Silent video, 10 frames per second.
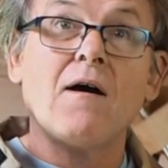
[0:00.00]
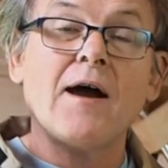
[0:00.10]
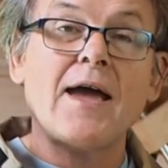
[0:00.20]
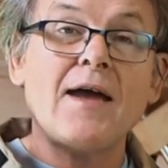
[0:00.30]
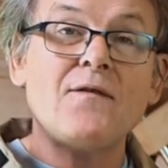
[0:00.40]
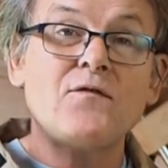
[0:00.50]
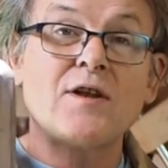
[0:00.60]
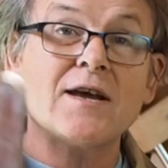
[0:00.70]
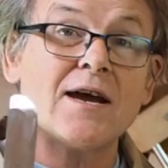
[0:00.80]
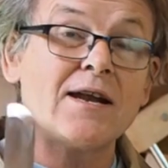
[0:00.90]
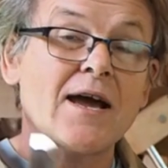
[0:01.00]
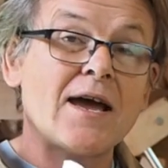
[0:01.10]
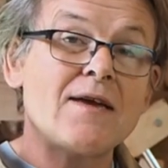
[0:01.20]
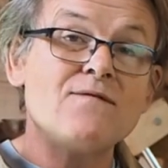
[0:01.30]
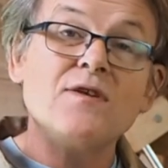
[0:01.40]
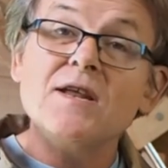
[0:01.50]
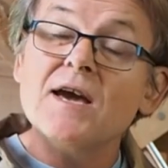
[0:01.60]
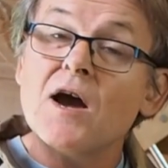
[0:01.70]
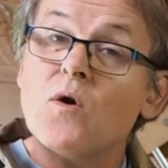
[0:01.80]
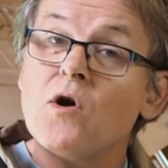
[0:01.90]
I have done a
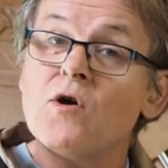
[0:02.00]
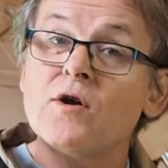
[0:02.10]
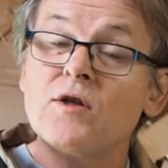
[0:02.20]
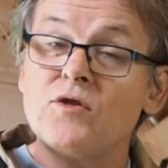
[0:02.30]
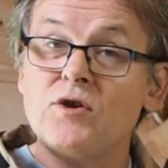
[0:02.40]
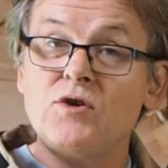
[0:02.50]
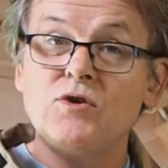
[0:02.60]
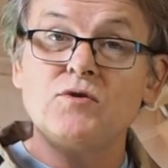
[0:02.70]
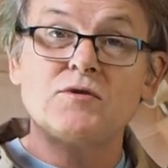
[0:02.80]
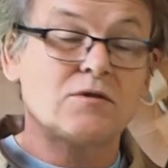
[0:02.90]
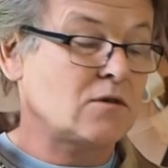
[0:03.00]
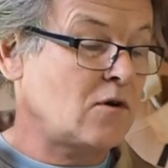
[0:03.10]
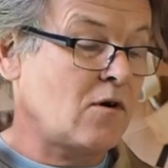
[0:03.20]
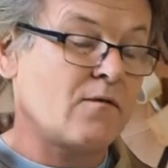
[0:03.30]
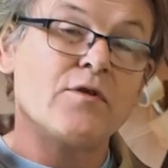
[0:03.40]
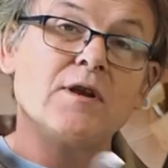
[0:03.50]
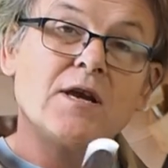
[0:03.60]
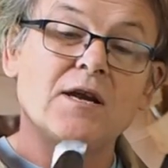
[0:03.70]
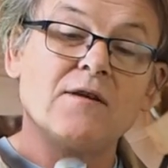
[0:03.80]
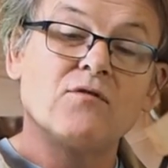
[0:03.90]
video on the use of the
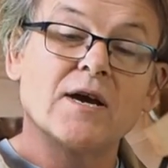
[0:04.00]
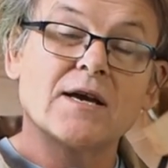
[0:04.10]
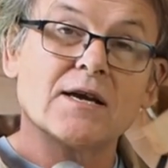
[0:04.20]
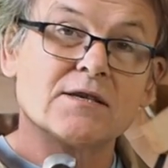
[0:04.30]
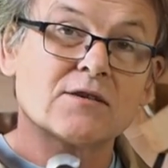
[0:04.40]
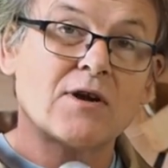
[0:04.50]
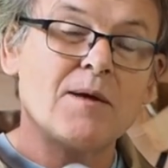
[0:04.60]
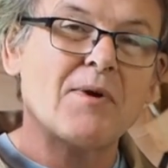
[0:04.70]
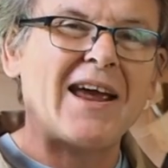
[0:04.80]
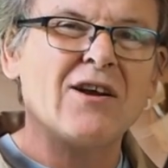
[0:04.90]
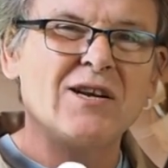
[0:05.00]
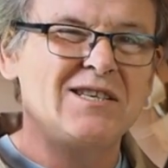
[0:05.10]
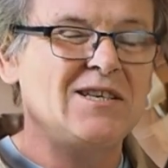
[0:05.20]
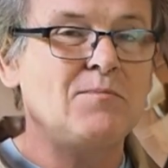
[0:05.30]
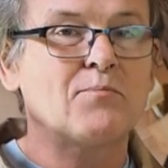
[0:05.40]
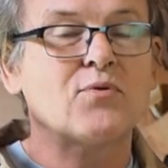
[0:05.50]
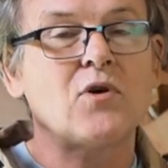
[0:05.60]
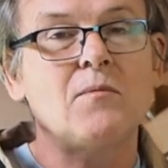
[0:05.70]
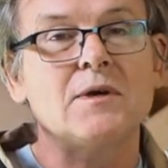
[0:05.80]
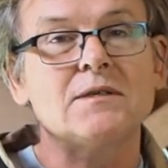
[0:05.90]
negative rake scraper, and I did
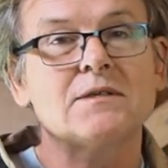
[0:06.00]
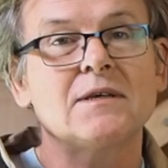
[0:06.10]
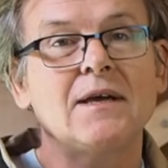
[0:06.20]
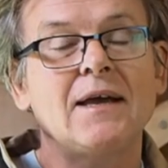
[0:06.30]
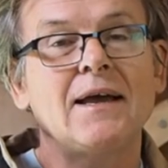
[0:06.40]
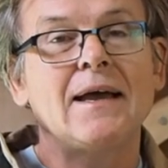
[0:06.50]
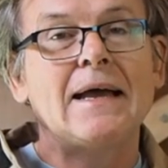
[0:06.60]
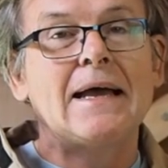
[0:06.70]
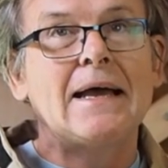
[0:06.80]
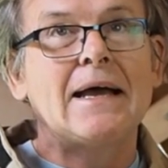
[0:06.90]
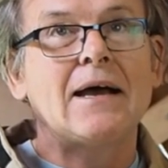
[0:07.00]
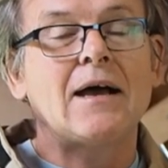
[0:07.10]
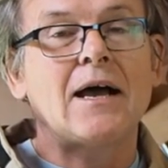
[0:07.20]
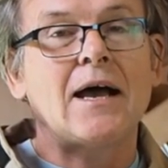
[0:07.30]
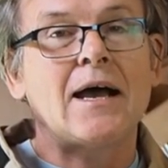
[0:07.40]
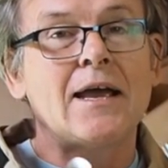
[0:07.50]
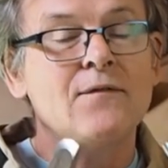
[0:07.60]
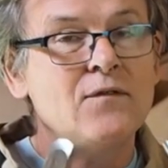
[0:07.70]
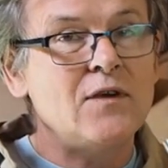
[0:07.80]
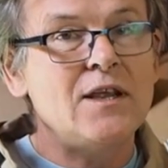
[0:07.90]
promise
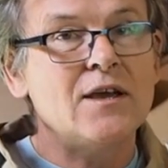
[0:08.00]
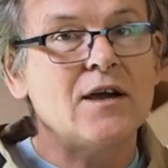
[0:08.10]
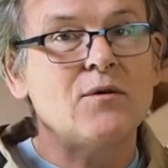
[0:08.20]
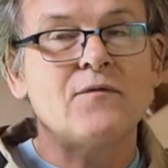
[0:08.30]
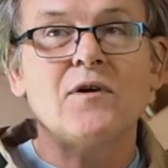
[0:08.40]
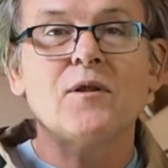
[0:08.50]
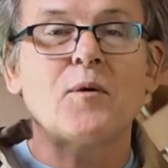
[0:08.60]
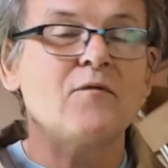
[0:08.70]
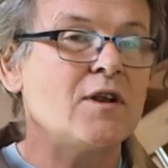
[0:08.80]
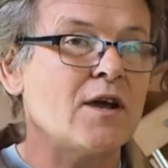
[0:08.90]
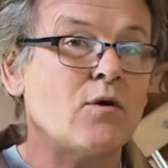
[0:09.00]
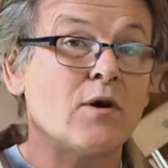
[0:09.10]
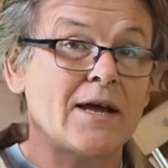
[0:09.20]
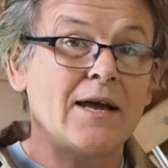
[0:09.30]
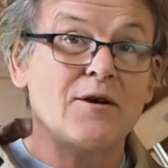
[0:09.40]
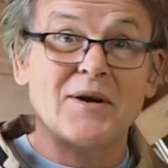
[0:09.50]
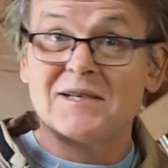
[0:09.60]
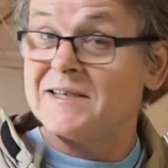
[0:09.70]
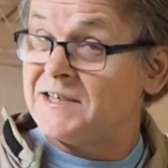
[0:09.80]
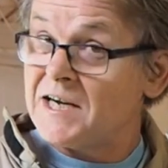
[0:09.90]
a follow-up video on how to
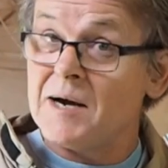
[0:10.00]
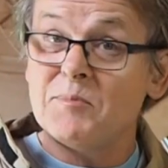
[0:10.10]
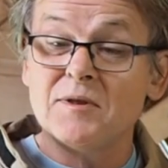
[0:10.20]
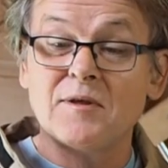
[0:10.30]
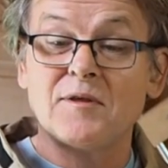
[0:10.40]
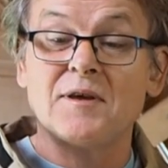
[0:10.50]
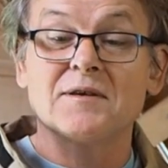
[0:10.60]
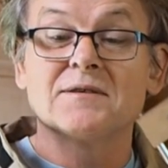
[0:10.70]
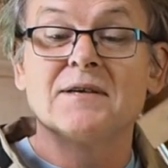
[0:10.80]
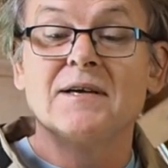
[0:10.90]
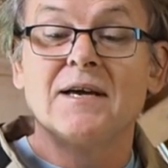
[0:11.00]
actually sharpen the things.